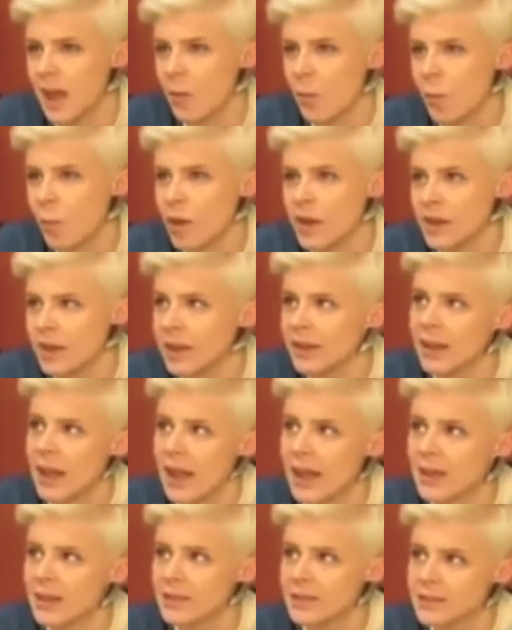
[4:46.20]
what he
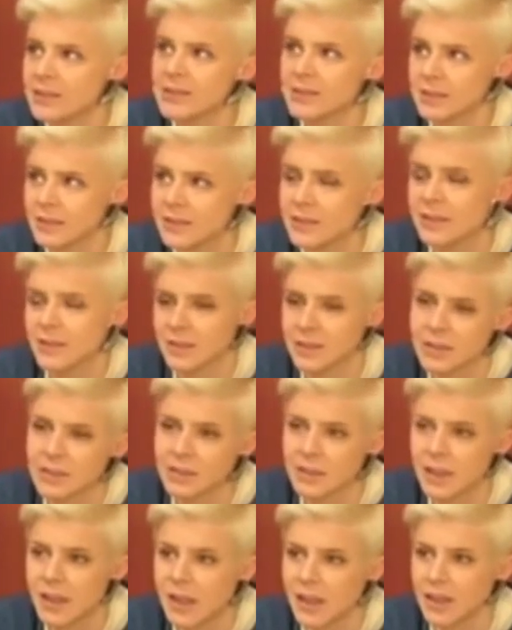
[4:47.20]
likes.
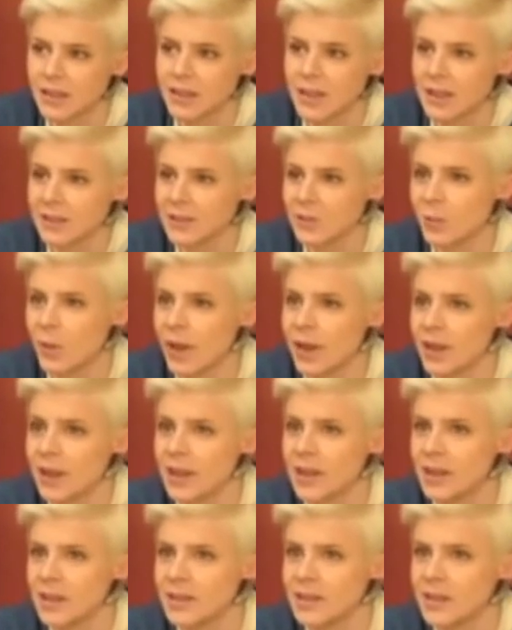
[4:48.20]
And that's why
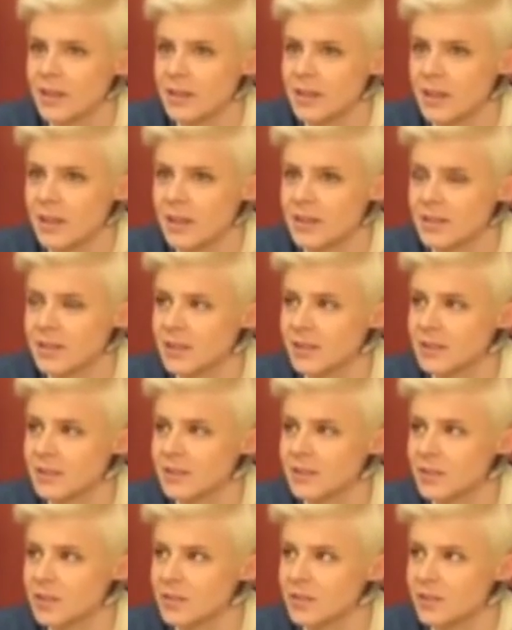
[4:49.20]
he's
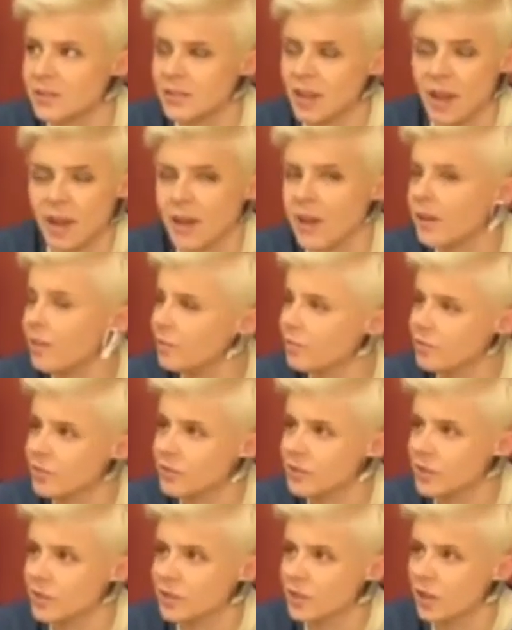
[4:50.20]
done it for
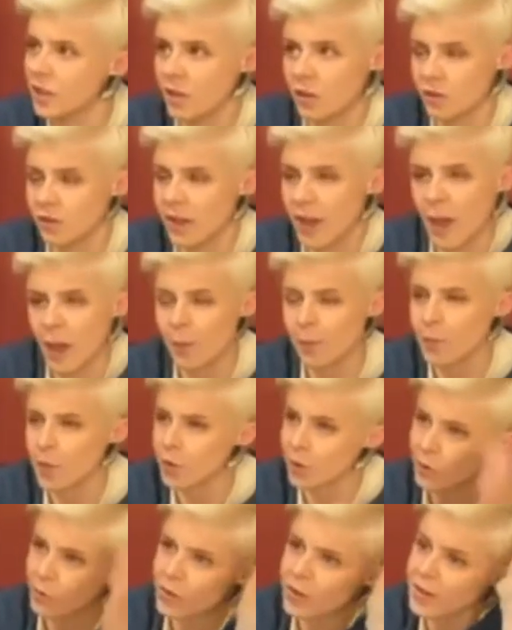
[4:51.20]
such a long time. You
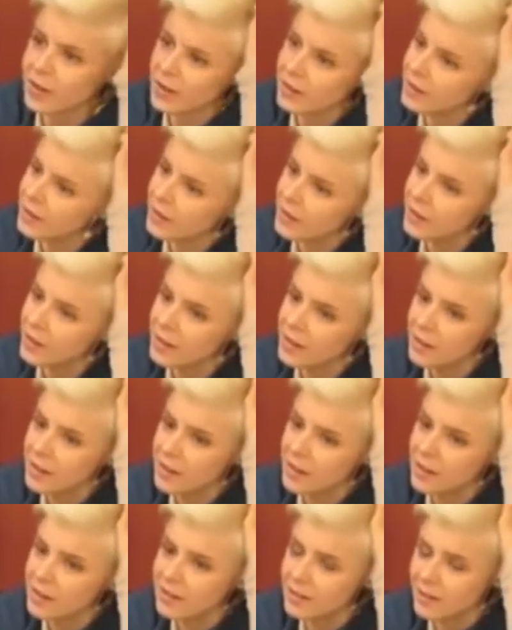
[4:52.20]
know, he
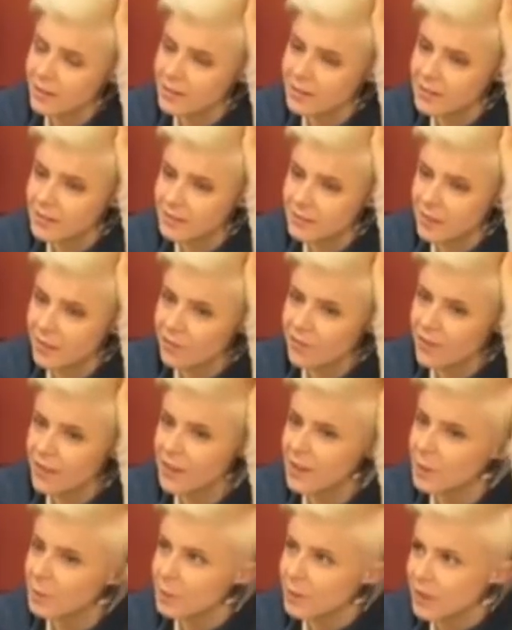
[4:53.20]
does the stuff
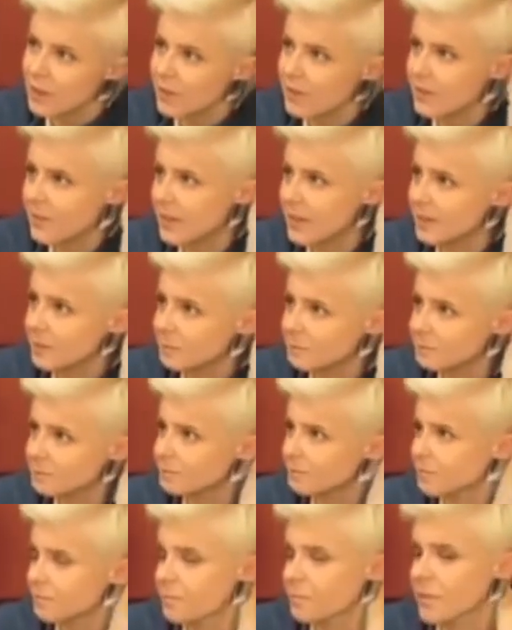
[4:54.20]
that he believes in
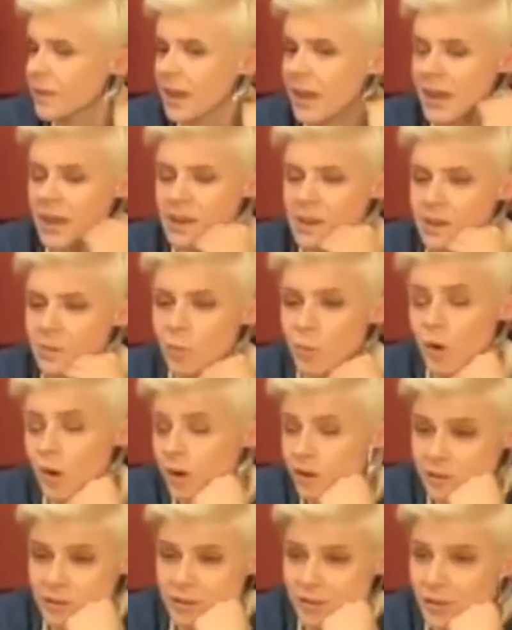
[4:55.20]
and it
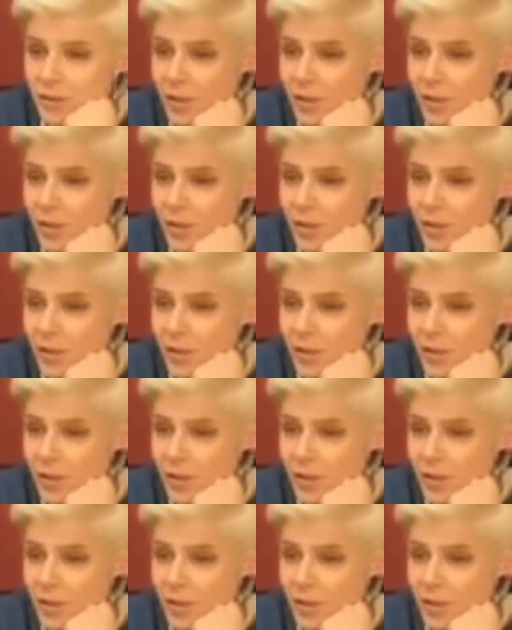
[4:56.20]
works, you